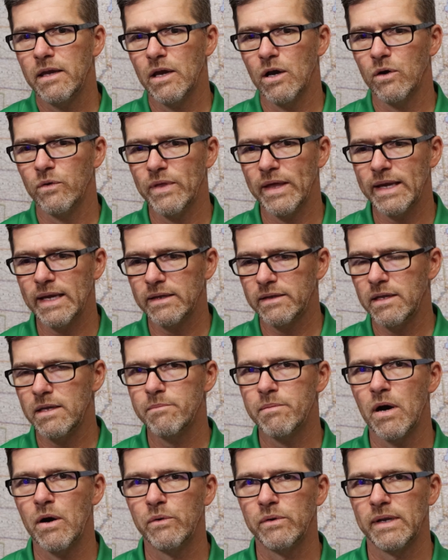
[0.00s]
You know, they get
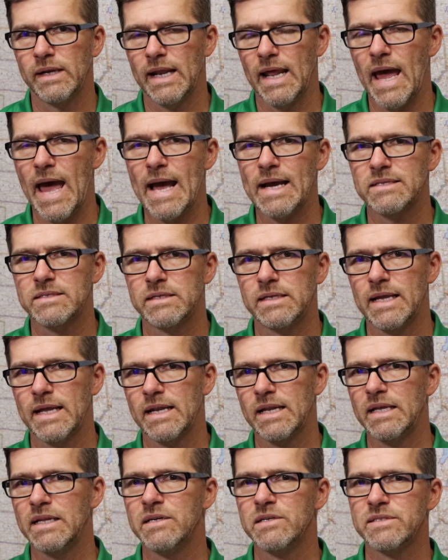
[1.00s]
T-boned in an accident
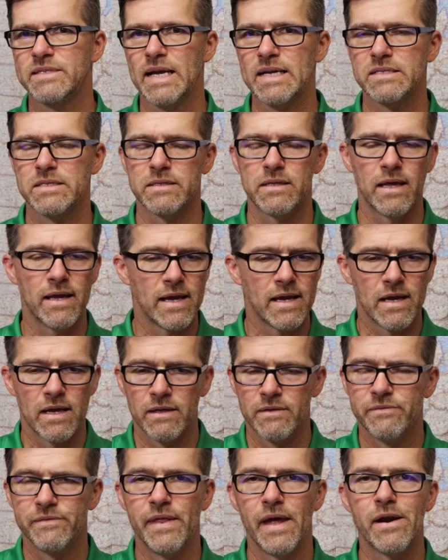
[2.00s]
at an intersection.
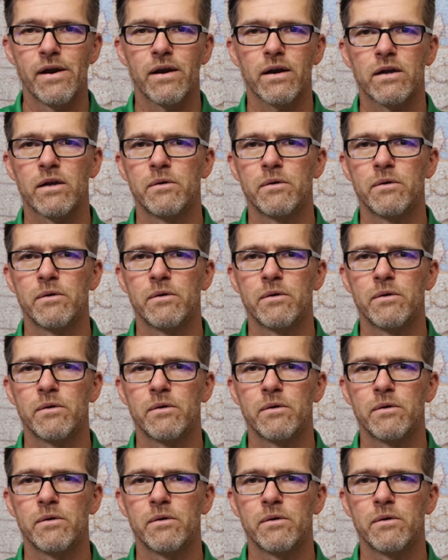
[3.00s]
They're